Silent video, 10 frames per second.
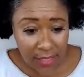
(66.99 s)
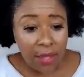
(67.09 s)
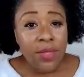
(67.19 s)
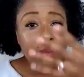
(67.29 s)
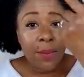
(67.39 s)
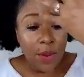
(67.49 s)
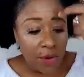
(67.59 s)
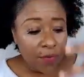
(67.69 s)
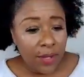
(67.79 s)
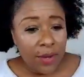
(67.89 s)
Tell them, come on
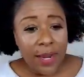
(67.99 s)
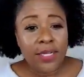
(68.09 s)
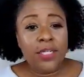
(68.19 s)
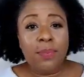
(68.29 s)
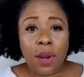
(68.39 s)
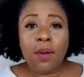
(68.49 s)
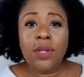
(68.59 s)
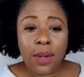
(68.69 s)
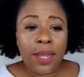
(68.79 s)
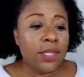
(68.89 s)
over here. I need to borrow
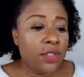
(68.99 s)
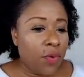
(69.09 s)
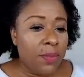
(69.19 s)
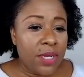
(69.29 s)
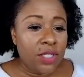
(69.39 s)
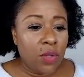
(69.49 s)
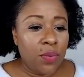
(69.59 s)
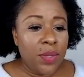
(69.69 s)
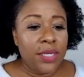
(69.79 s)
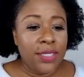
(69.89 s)
your hands for a minute so that
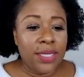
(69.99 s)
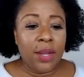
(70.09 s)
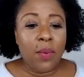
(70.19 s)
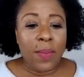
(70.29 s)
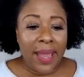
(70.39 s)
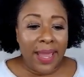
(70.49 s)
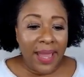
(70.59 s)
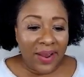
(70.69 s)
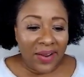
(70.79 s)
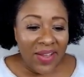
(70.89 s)
we can detangle my
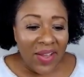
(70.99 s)
hair.